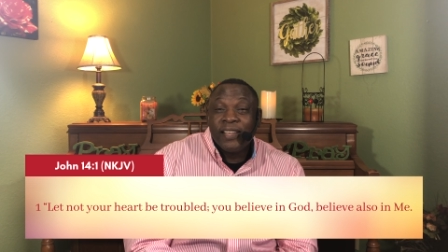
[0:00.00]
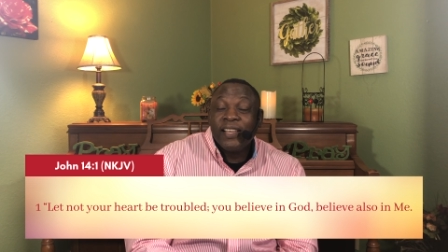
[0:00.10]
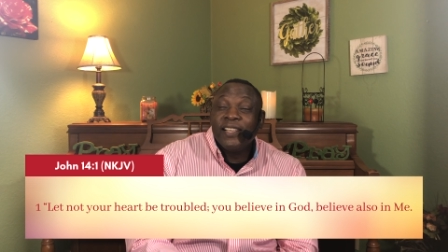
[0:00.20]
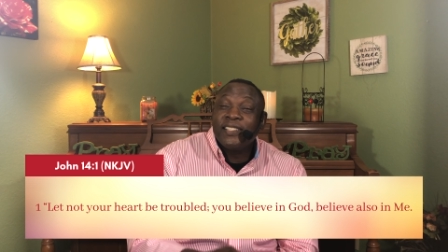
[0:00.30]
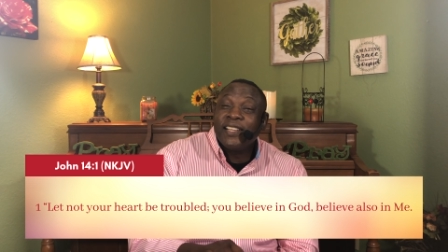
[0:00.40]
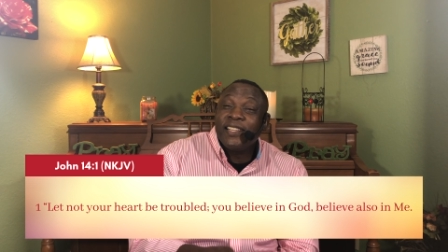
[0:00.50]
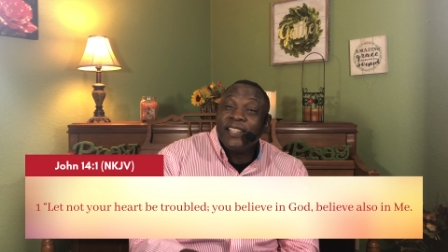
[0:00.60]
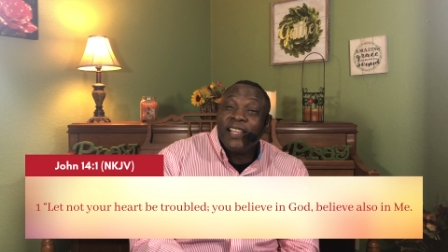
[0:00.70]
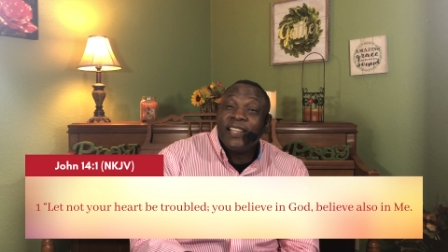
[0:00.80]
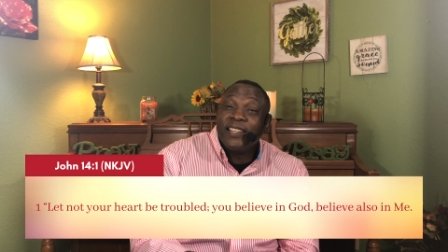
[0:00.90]
He said,
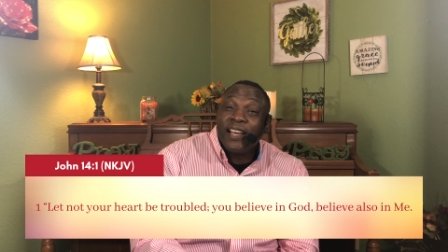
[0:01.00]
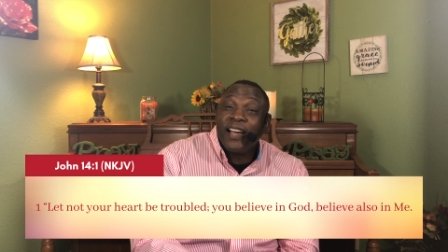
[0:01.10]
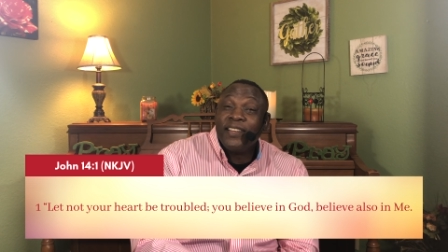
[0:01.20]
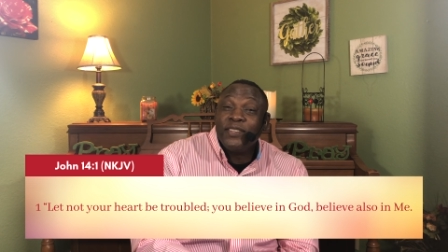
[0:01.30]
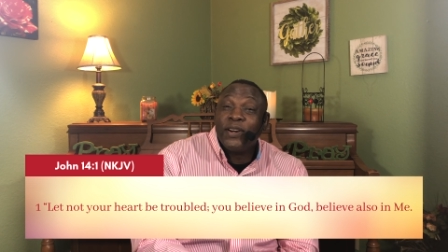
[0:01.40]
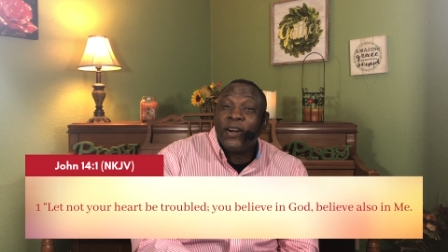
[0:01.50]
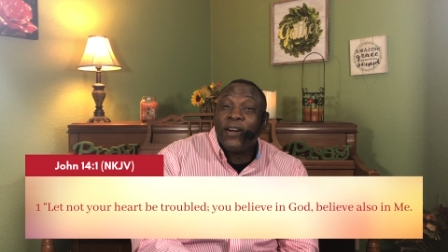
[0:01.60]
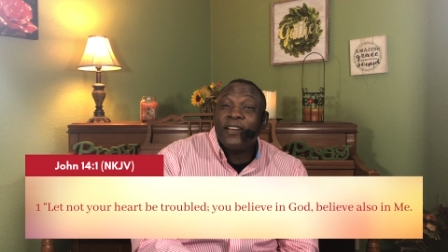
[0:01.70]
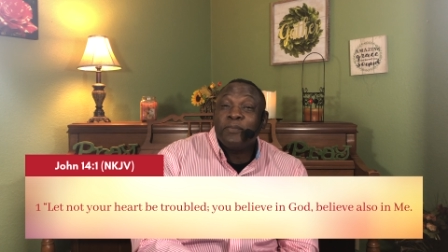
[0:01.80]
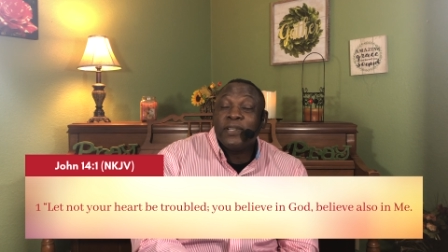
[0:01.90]
Let not your
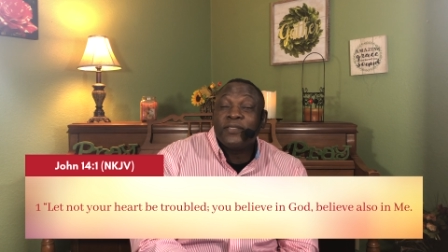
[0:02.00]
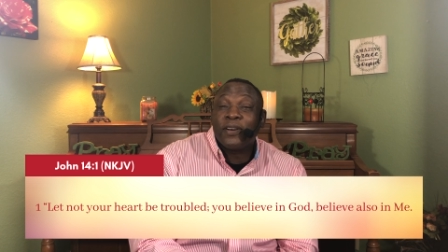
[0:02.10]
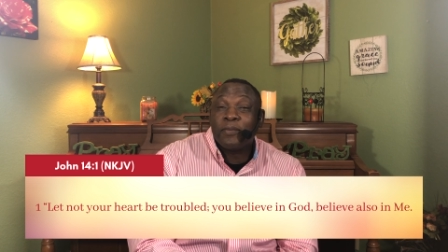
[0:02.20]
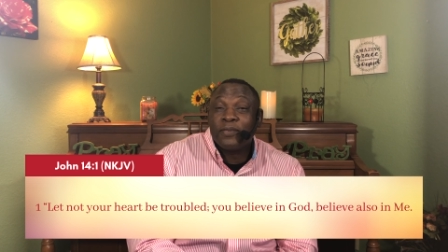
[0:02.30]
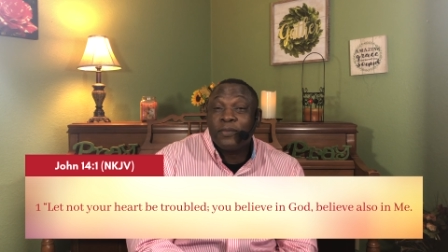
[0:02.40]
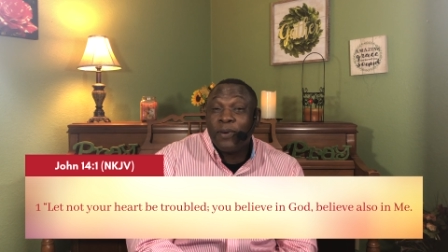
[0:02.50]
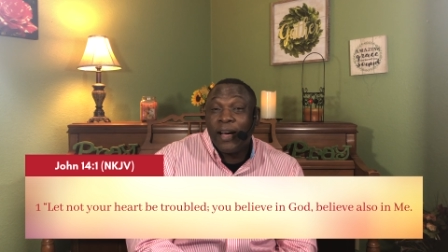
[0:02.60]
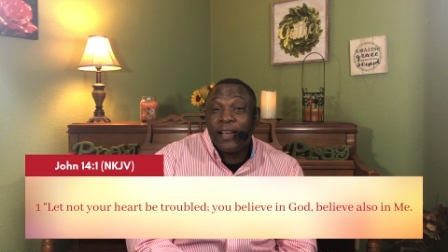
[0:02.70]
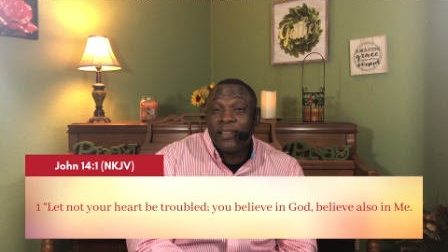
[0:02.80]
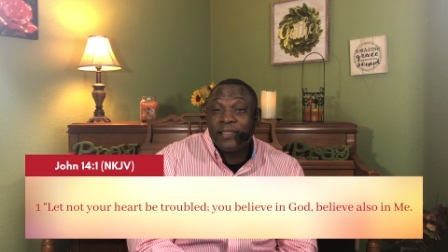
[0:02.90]
heart be troubled.
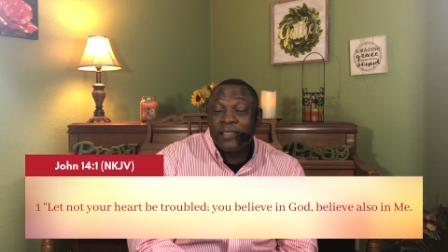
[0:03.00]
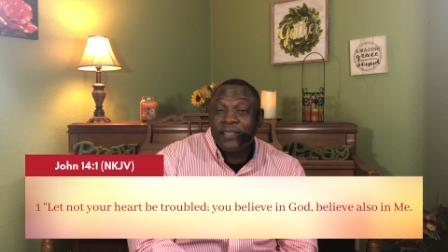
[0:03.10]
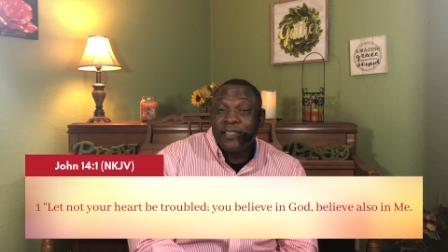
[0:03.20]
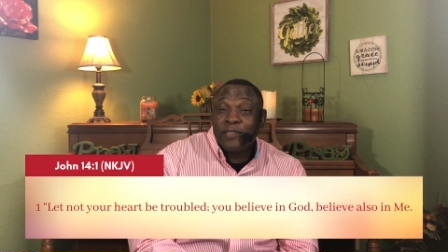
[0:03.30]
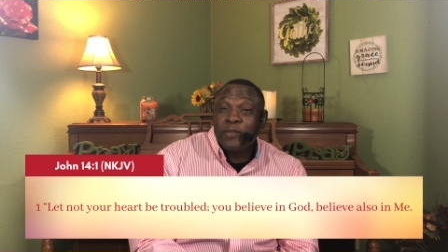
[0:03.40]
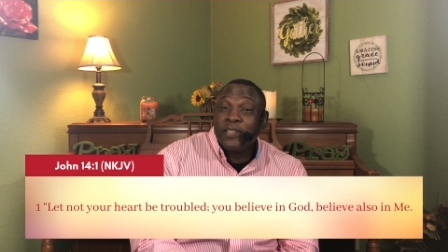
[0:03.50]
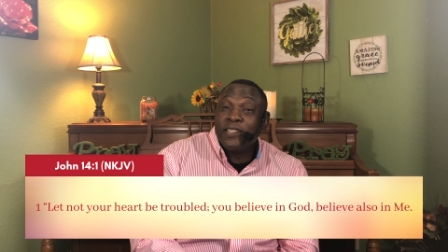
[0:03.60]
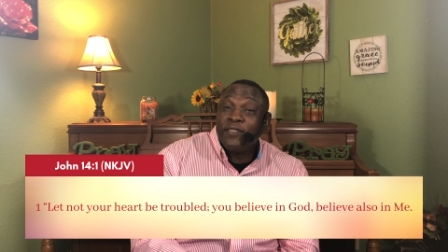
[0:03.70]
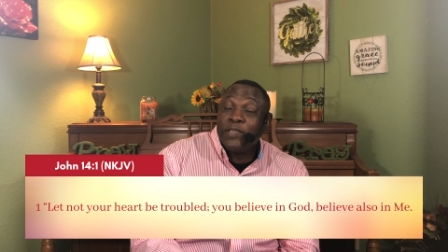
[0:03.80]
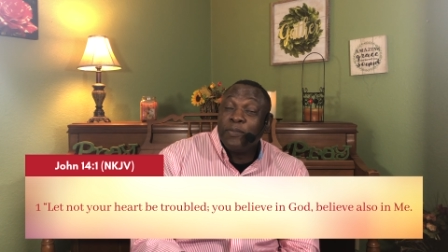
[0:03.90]
Why?
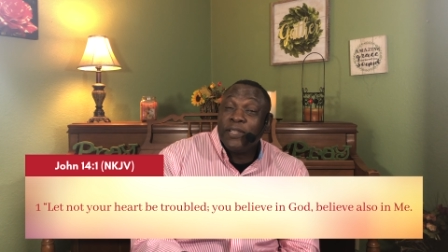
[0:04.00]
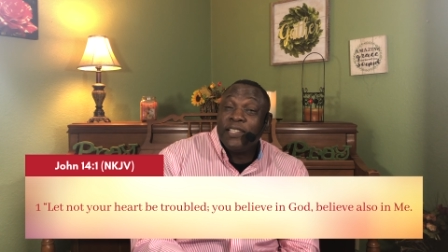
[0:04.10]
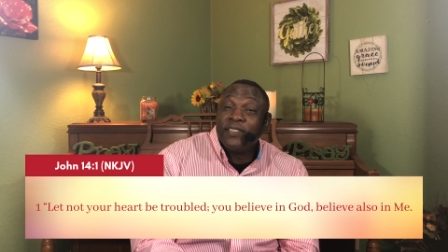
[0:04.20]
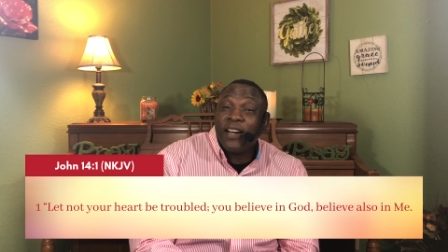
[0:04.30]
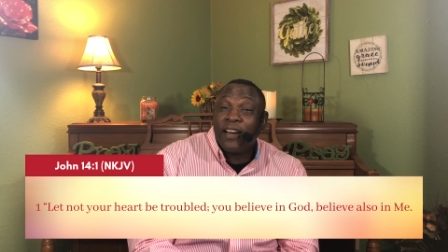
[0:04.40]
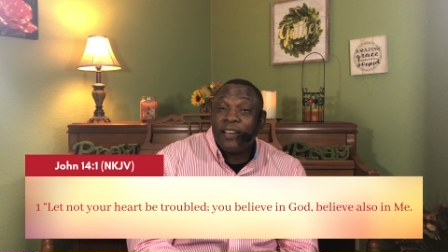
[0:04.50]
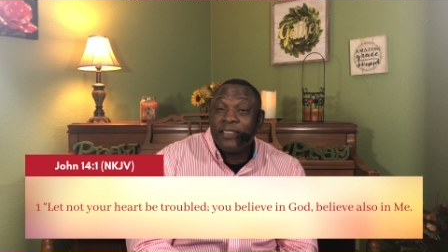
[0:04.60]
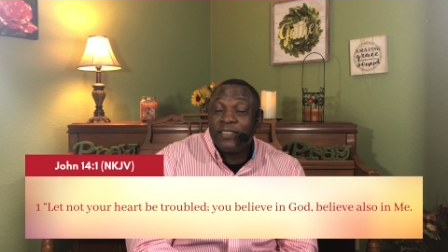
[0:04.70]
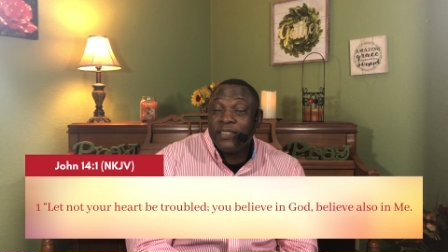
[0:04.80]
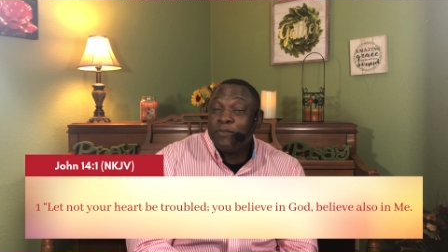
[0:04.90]
Because if you believe
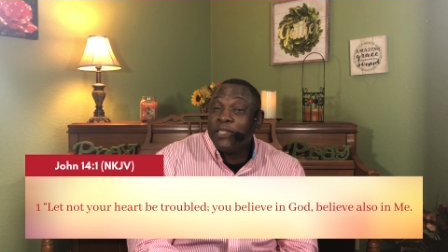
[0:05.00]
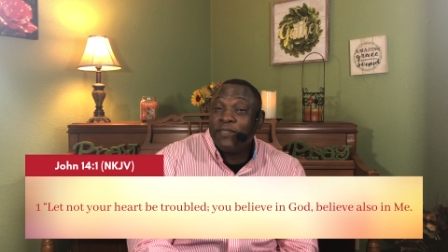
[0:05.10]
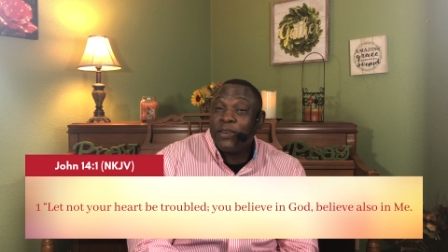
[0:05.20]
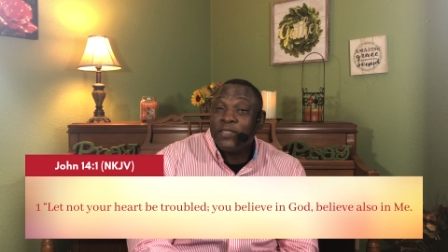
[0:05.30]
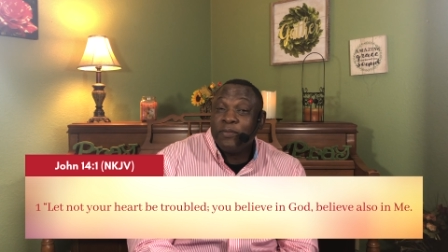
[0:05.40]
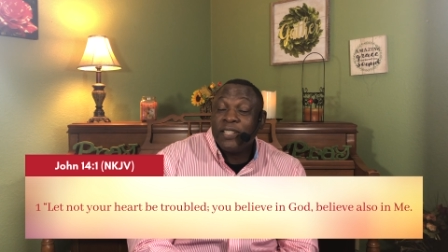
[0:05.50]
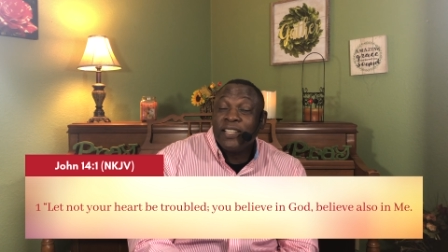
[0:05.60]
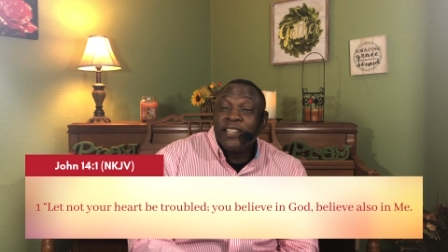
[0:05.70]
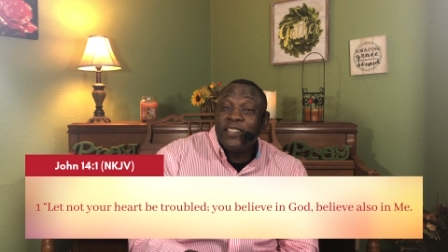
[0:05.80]
God, believe also in me.